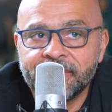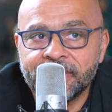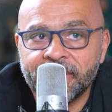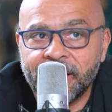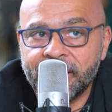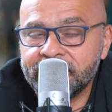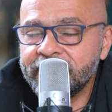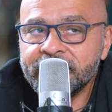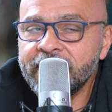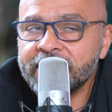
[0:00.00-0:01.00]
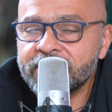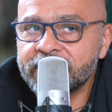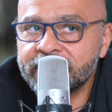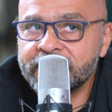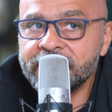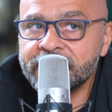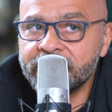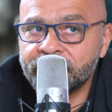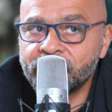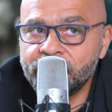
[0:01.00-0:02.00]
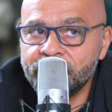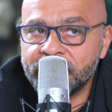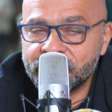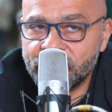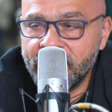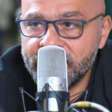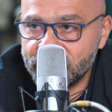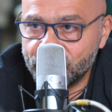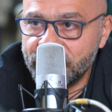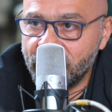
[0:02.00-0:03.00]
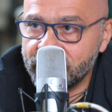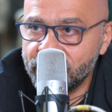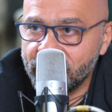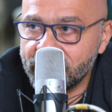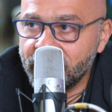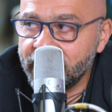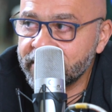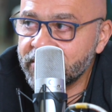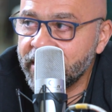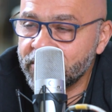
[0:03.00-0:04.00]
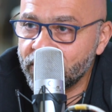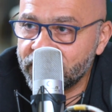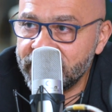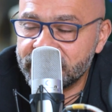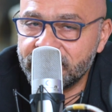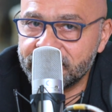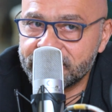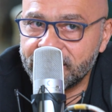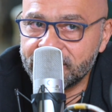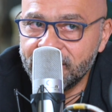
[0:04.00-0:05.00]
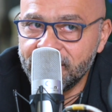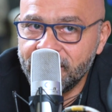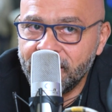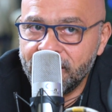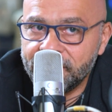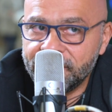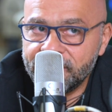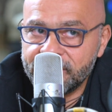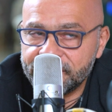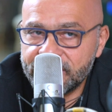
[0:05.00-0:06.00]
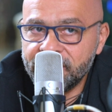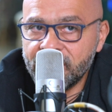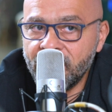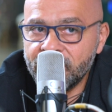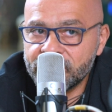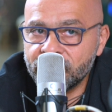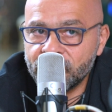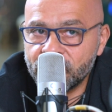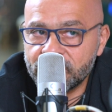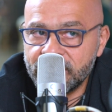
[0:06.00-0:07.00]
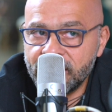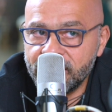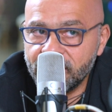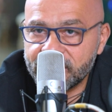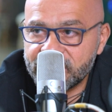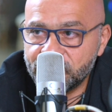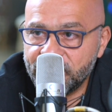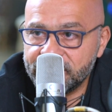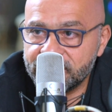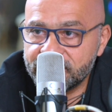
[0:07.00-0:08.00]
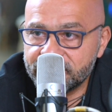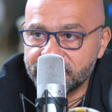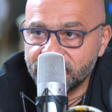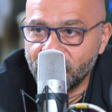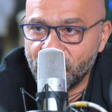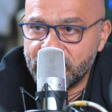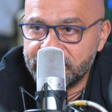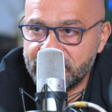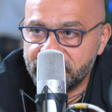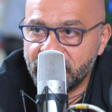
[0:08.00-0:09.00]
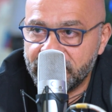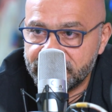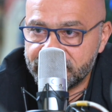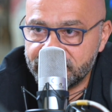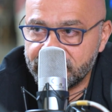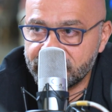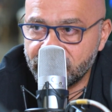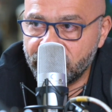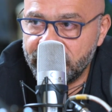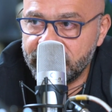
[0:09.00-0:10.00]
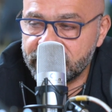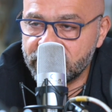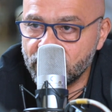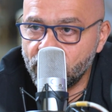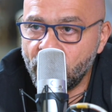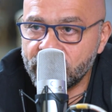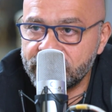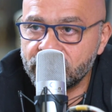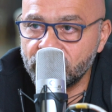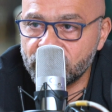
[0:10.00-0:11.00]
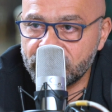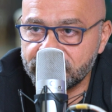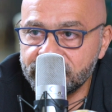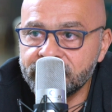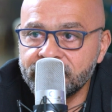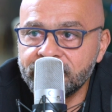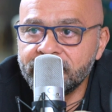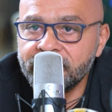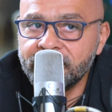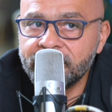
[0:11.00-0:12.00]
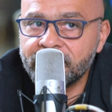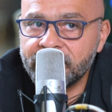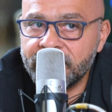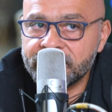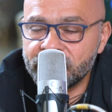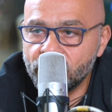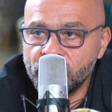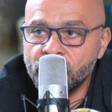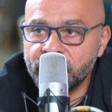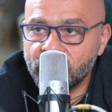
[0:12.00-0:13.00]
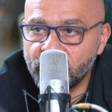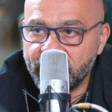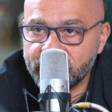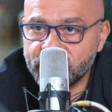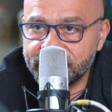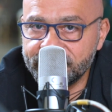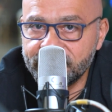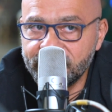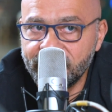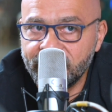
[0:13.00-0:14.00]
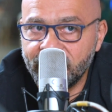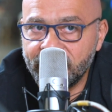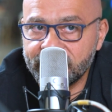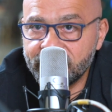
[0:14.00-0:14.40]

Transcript: And I think this is the challenge you and I are trying to face here, is that if 7 hours of your day are spent on a device that creates no oxytocin, creates no human connection, and